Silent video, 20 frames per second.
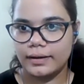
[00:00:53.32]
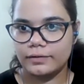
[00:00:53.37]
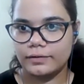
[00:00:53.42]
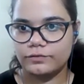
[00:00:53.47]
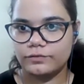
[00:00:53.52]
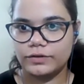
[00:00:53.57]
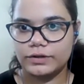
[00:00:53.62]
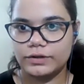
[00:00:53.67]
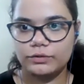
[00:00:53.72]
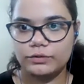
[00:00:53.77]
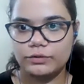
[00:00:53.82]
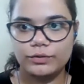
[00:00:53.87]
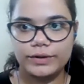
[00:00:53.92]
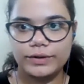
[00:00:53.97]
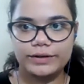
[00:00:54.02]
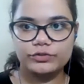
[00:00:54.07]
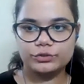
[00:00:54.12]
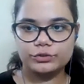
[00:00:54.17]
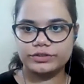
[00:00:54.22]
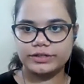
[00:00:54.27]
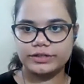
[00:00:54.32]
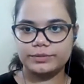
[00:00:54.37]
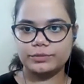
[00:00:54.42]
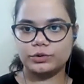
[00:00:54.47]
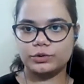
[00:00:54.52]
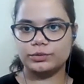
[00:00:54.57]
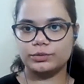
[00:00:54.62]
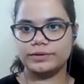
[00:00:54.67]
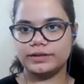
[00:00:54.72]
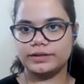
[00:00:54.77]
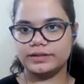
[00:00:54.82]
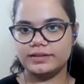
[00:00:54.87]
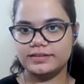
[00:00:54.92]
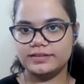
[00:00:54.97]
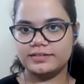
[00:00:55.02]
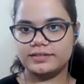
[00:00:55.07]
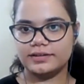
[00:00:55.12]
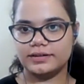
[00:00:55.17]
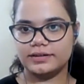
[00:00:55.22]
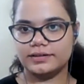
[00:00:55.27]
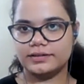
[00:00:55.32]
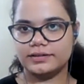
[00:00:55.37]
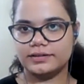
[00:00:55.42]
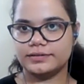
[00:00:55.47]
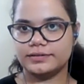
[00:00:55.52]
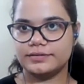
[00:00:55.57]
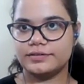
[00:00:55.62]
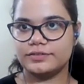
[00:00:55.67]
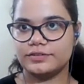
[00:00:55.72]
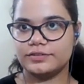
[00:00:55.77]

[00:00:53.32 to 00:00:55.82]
We'll wait for two, three more minutes uh,